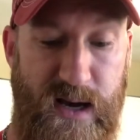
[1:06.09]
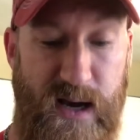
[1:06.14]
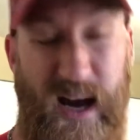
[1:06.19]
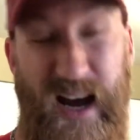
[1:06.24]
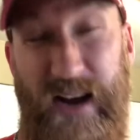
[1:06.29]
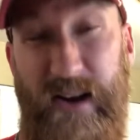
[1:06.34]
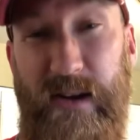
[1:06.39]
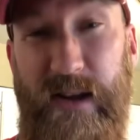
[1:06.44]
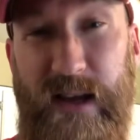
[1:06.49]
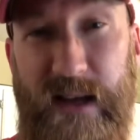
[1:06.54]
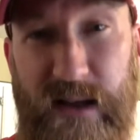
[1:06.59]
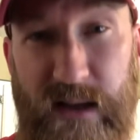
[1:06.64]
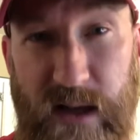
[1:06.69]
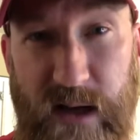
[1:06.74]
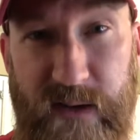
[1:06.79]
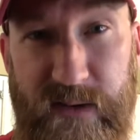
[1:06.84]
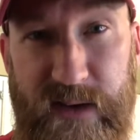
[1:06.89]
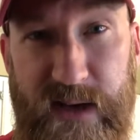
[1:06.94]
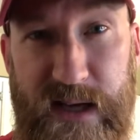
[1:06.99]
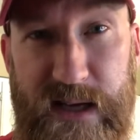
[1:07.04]
I don't like a
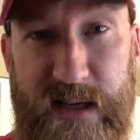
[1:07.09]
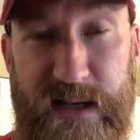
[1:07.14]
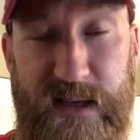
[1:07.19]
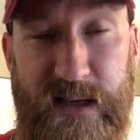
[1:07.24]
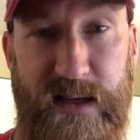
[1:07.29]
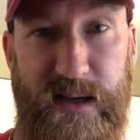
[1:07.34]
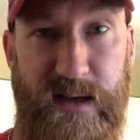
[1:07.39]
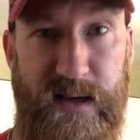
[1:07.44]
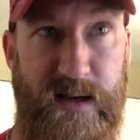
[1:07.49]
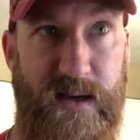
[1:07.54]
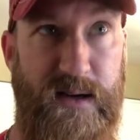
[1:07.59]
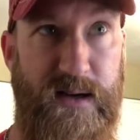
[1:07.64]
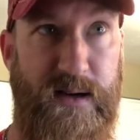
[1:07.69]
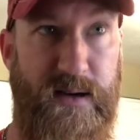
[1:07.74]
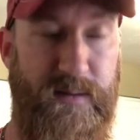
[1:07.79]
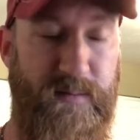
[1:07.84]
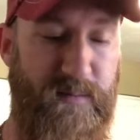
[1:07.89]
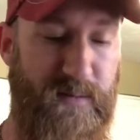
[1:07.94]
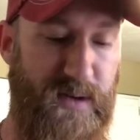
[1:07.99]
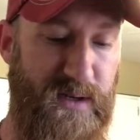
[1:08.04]
lot of heat,
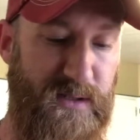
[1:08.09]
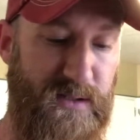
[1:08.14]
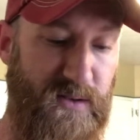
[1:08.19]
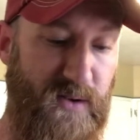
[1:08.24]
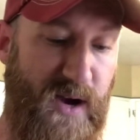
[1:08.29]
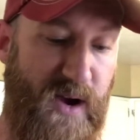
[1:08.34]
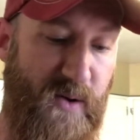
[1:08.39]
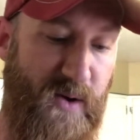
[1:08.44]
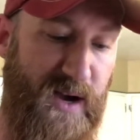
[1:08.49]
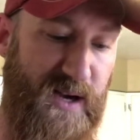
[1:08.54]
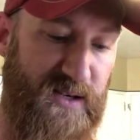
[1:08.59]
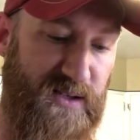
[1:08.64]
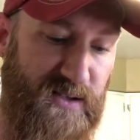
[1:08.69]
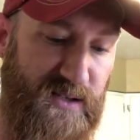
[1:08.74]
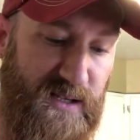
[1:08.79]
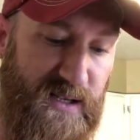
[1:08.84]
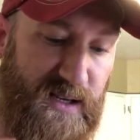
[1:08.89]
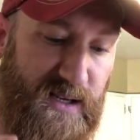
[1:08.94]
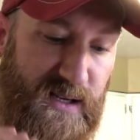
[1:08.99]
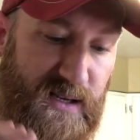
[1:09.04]
so I will
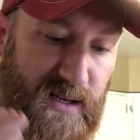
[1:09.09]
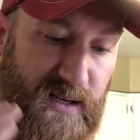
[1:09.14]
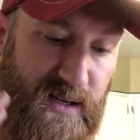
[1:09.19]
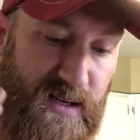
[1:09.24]
actually